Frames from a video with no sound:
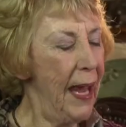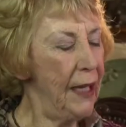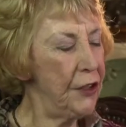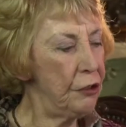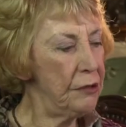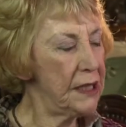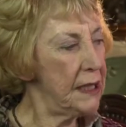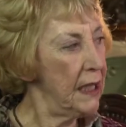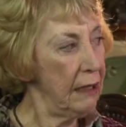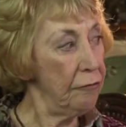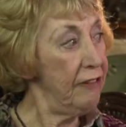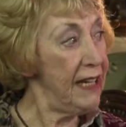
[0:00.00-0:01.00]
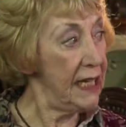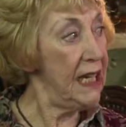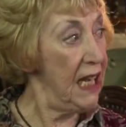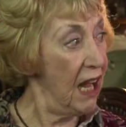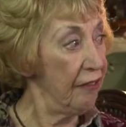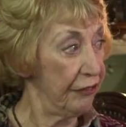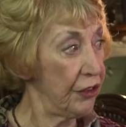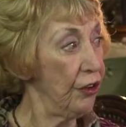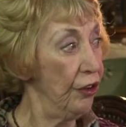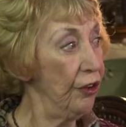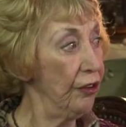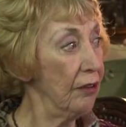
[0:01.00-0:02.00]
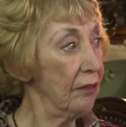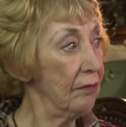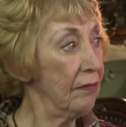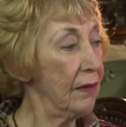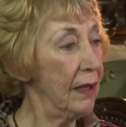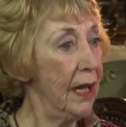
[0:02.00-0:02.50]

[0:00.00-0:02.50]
Agatha Christie really loved her. Mm.